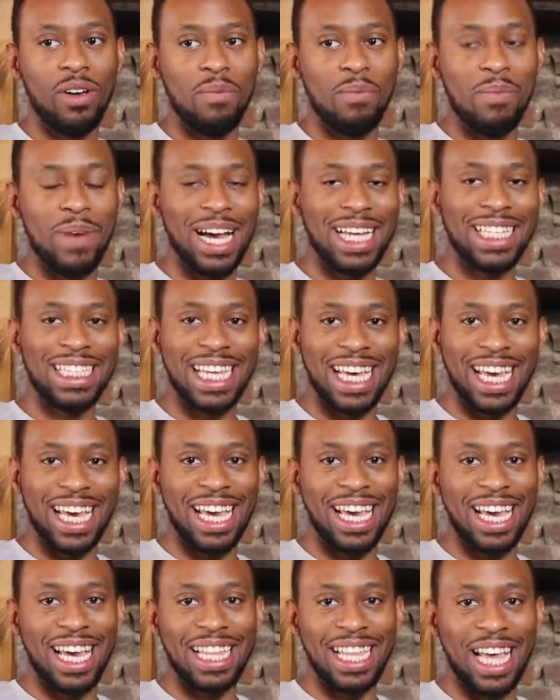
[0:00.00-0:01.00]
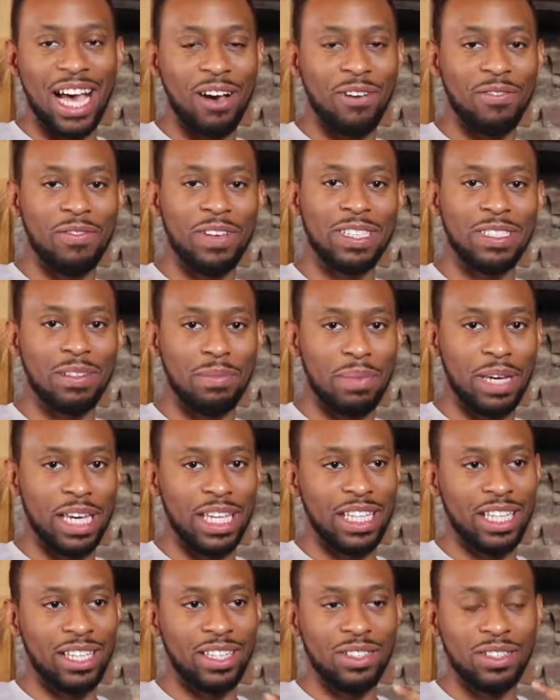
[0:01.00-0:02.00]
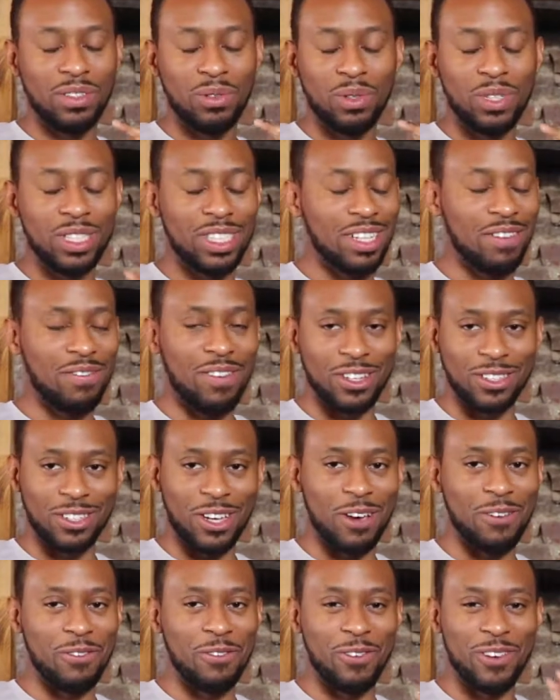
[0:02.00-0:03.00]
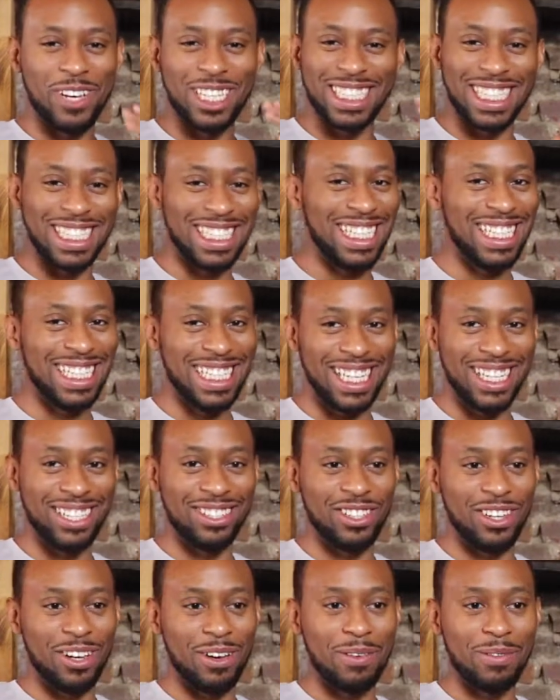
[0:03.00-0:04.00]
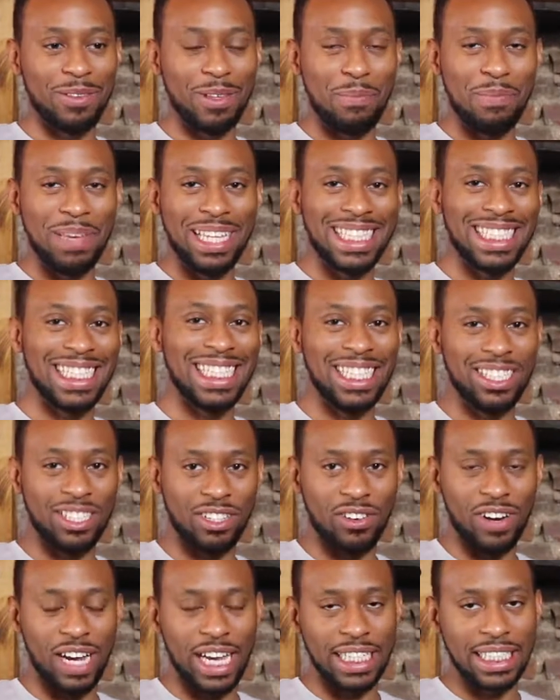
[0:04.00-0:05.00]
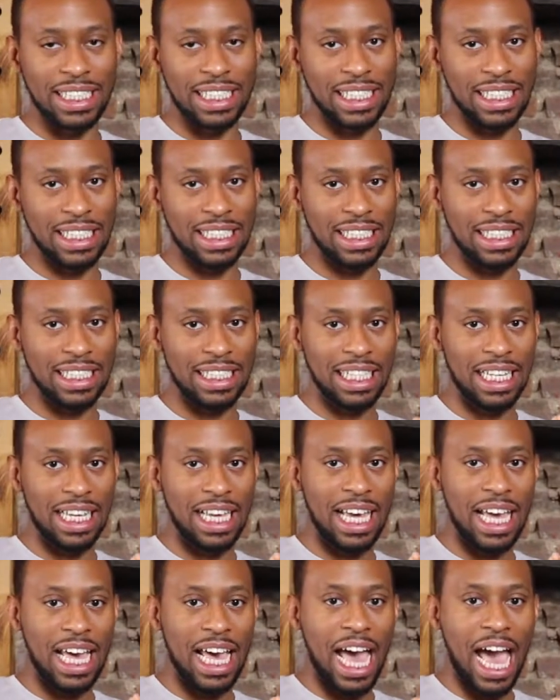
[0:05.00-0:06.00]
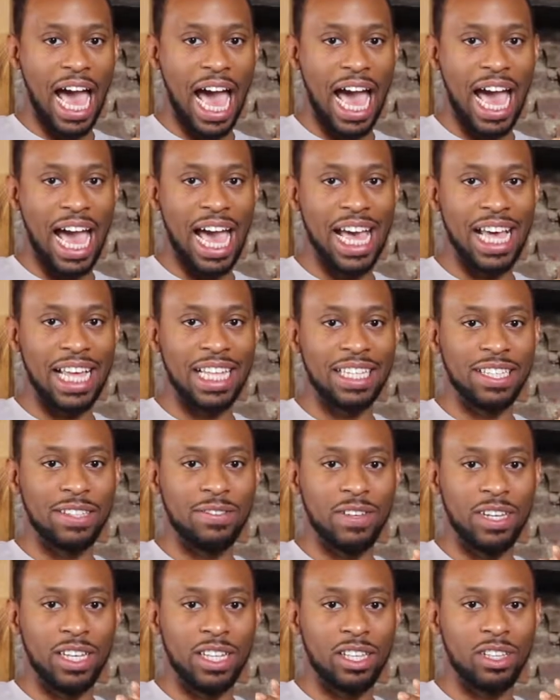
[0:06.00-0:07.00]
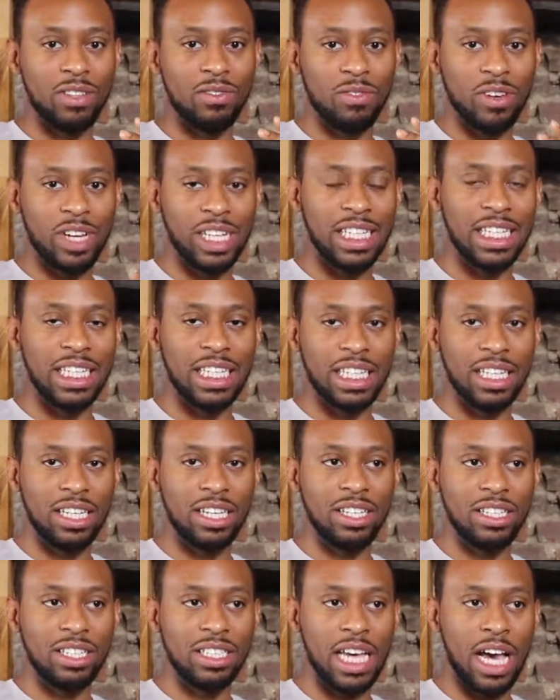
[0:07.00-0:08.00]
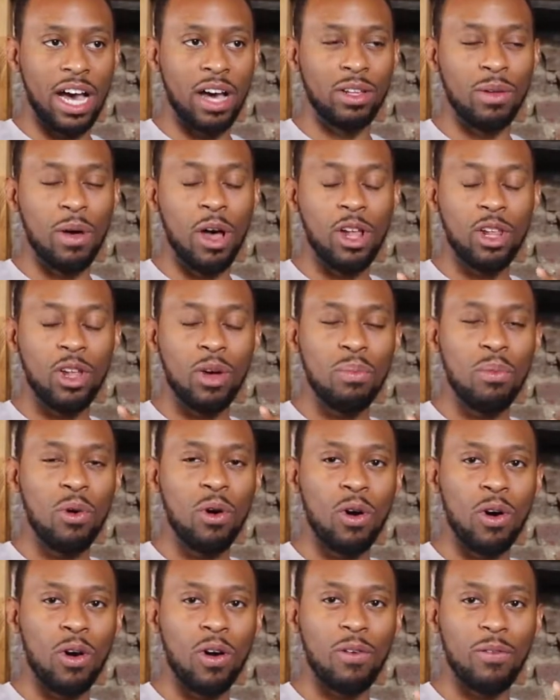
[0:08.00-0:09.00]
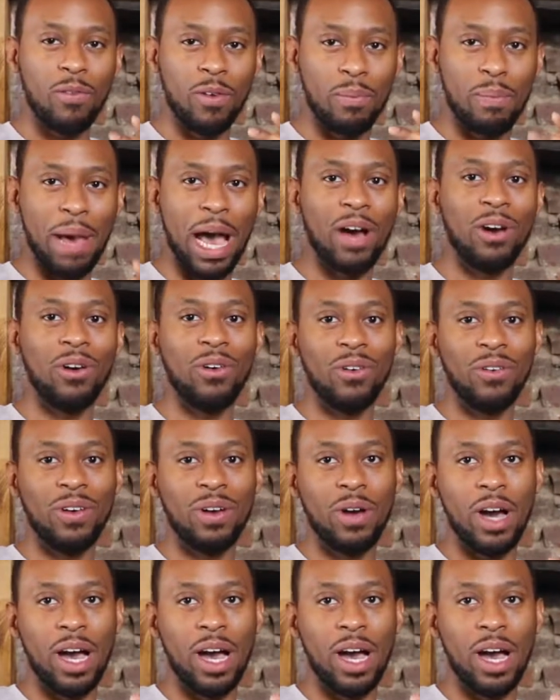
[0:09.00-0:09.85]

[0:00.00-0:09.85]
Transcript: my day and how things have been, all the stuff I was going through as a teenager, the mid-teen crisis, and feeling really down. A lot more of a battle,